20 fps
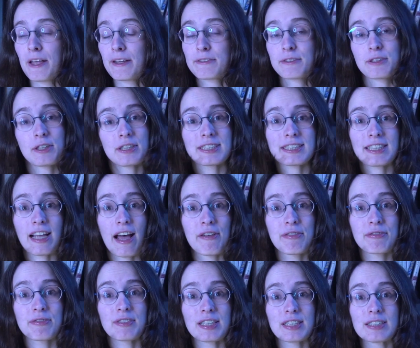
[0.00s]
the
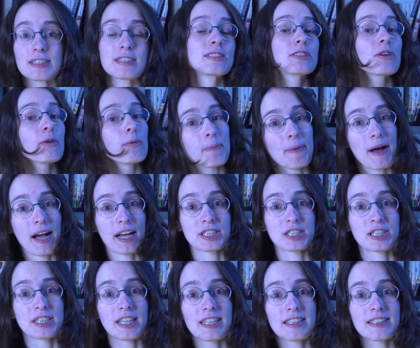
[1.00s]
staff is so
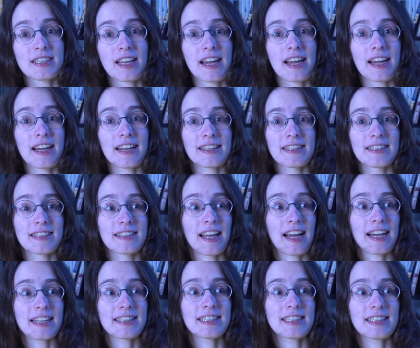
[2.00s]
passionate and
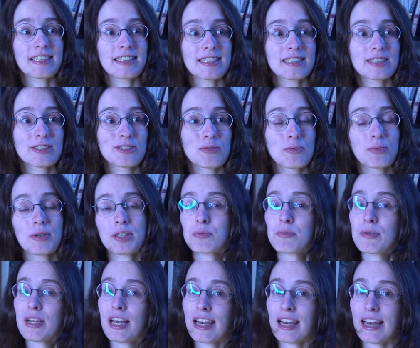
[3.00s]
I think it's what
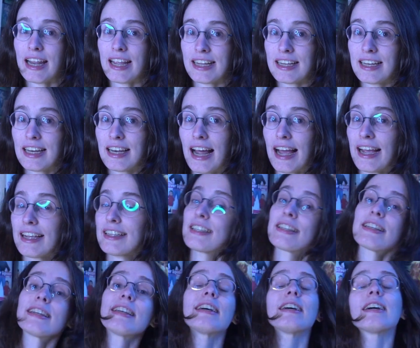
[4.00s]
we lack
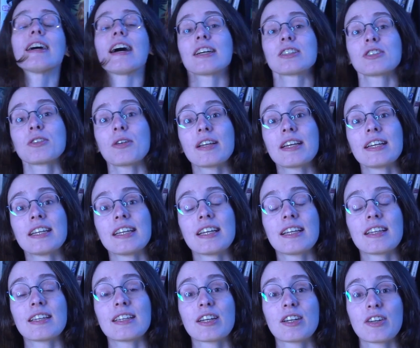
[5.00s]
uh, actually
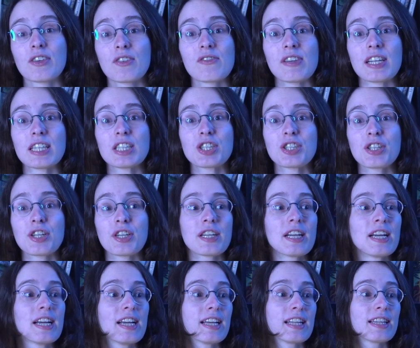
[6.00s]
in
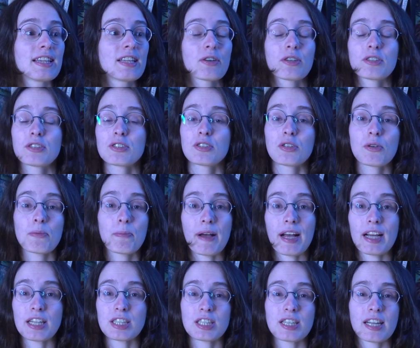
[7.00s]
convention. They are so
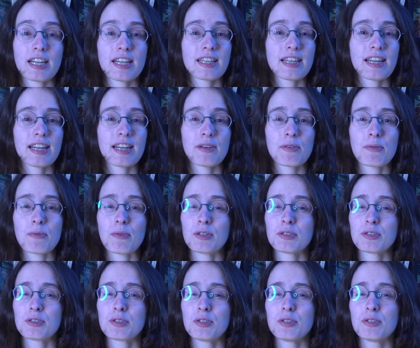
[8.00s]
passionate and
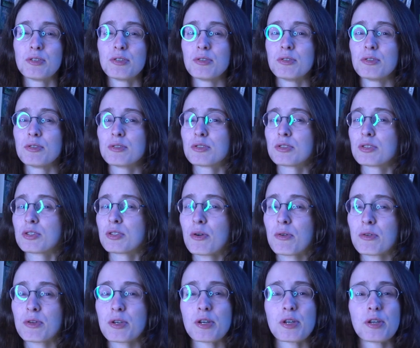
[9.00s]
want to do
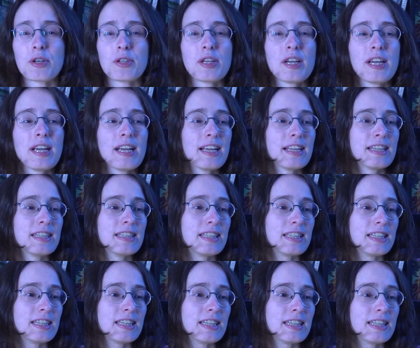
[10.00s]
so good.
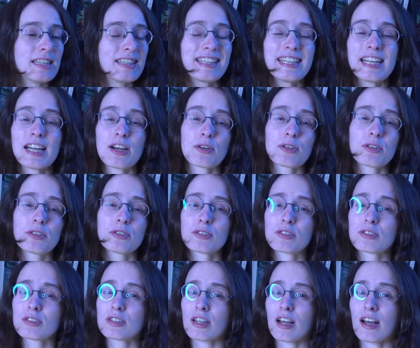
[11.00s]
The
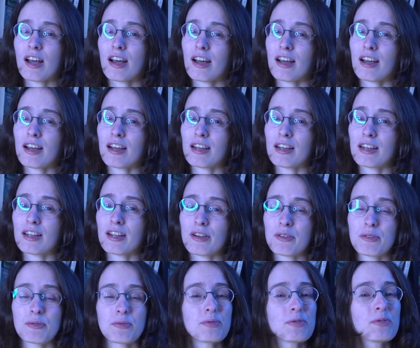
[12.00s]
dealer's uh,
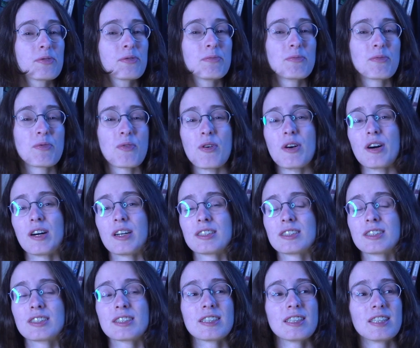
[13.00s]
room
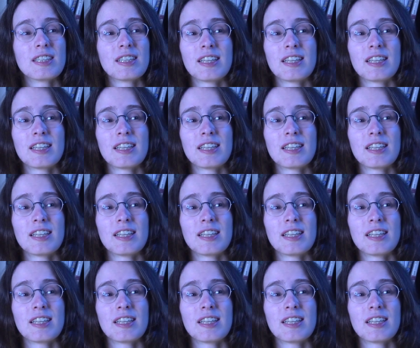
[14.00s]
was